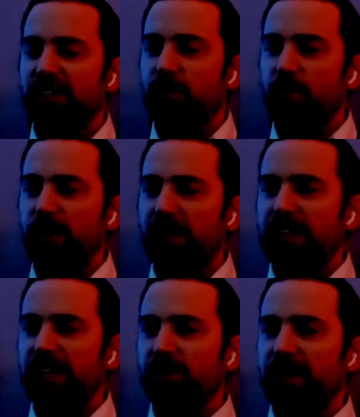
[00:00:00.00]
to
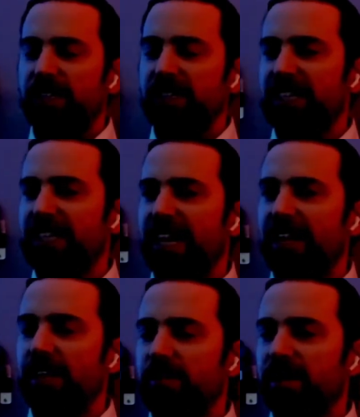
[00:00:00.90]
quickly iterate to
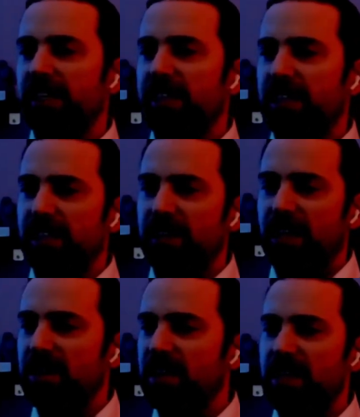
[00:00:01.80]
get him an idea
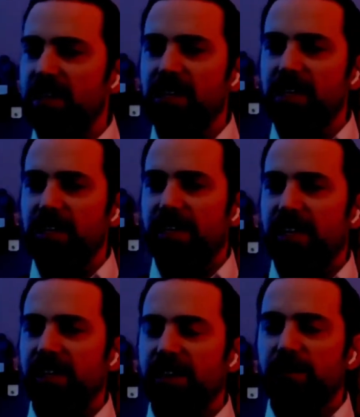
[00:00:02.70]
and then
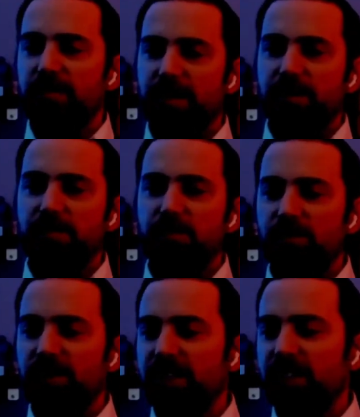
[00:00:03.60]
get a thumbs up to
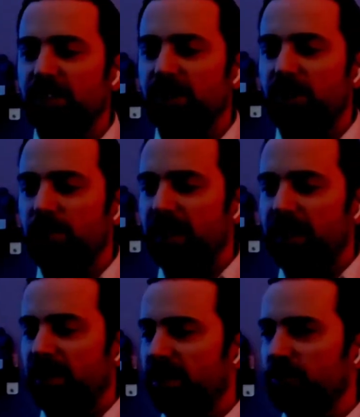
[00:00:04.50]
move it into
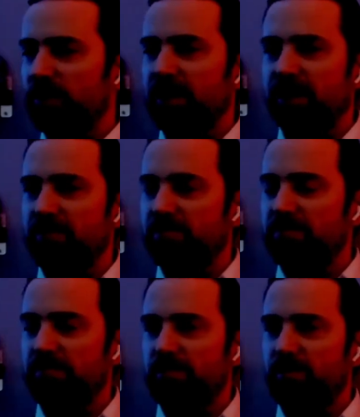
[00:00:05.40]
3D and Unreal and
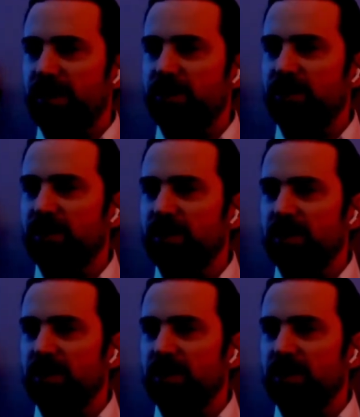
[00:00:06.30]
render,